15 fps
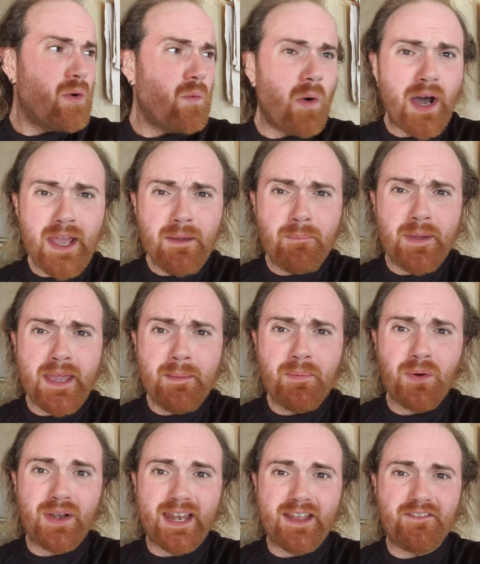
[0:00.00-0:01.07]
why are
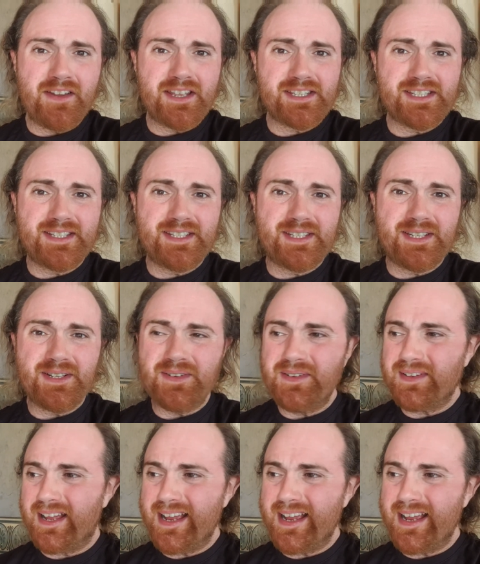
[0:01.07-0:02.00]
people leaving it to